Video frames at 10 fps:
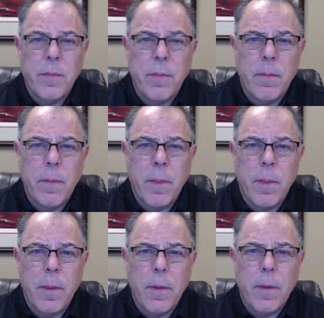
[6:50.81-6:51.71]

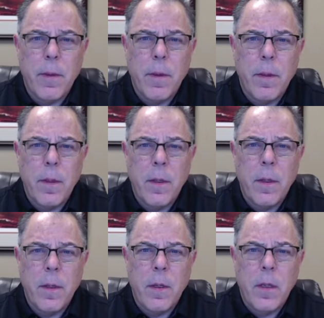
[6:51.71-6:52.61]

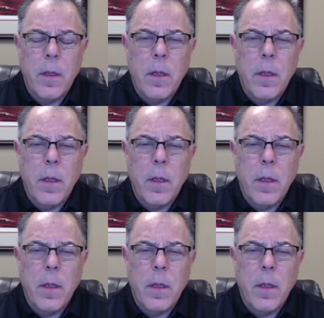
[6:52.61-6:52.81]
(silence)